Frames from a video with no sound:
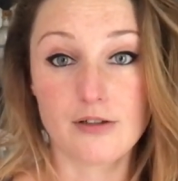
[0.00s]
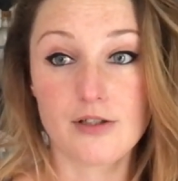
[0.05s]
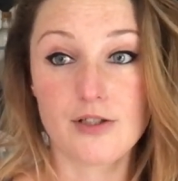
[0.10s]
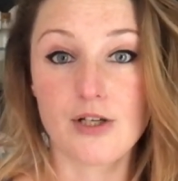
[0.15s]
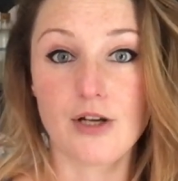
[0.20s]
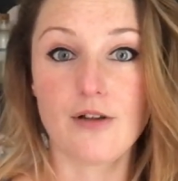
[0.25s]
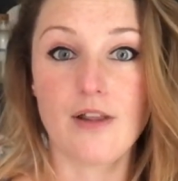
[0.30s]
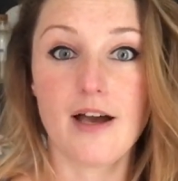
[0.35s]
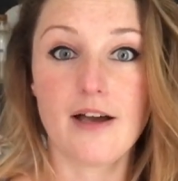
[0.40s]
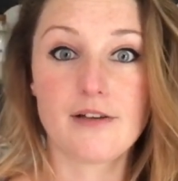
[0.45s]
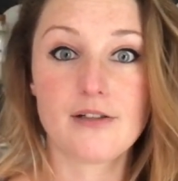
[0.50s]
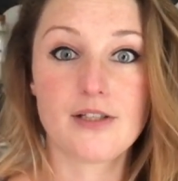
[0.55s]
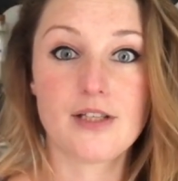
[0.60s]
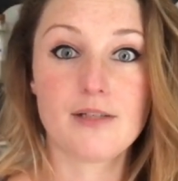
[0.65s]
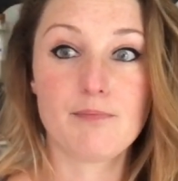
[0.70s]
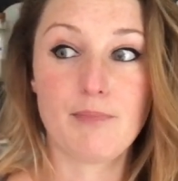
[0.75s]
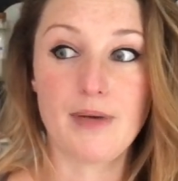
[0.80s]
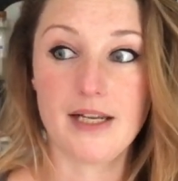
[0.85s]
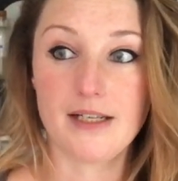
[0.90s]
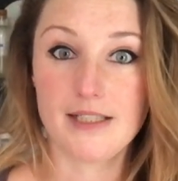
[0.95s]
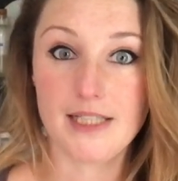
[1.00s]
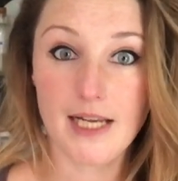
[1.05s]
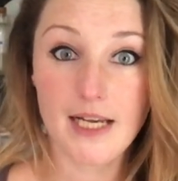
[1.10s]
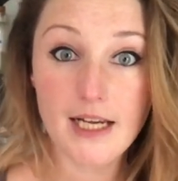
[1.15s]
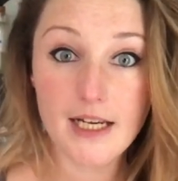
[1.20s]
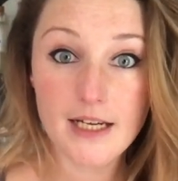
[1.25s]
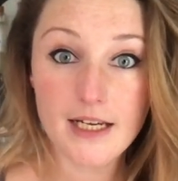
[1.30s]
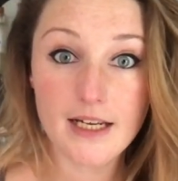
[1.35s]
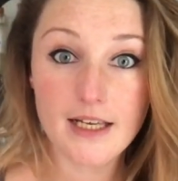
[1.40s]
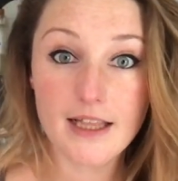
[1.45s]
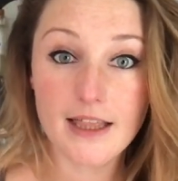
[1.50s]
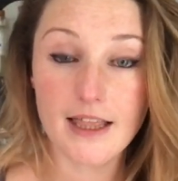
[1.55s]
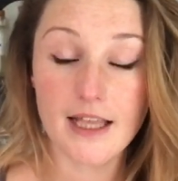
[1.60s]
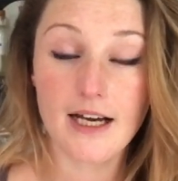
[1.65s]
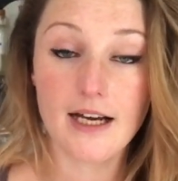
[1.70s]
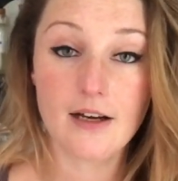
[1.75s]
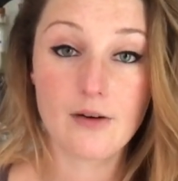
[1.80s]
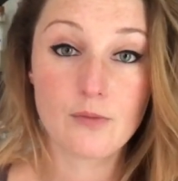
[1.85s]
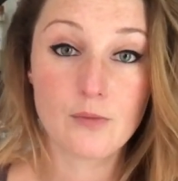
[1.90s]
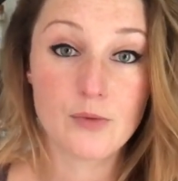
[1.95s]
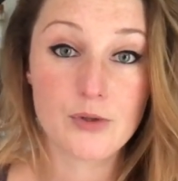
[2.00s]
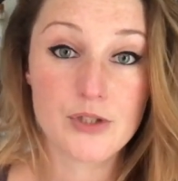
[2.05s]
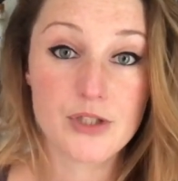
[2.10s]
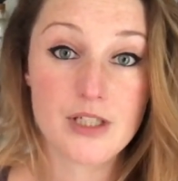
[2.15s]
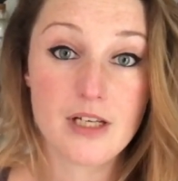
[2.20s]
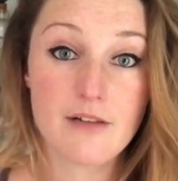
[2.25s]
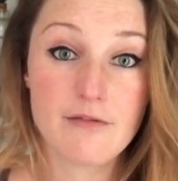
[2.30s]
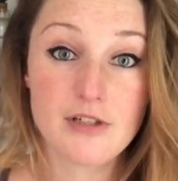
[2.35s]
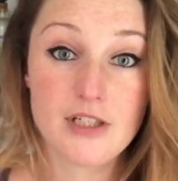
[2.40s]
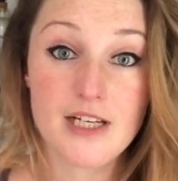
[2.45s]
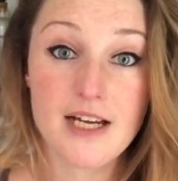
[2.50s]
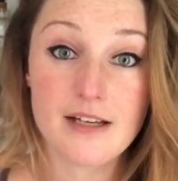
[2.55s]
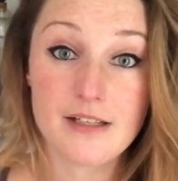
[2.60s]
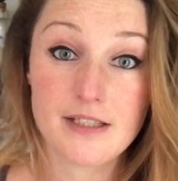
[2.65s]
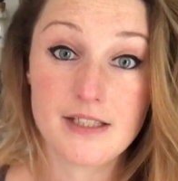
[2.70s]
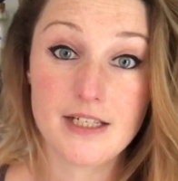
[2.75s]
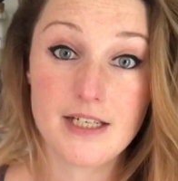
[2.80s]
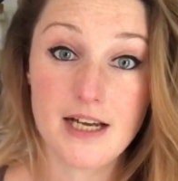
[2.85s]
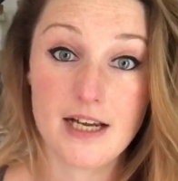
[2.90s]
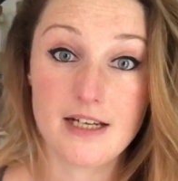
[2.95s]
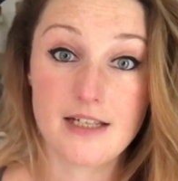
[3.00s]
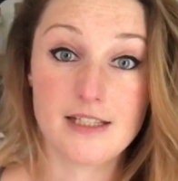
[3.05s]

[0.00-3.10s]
So that's a bit tick. That was delivered yesterday,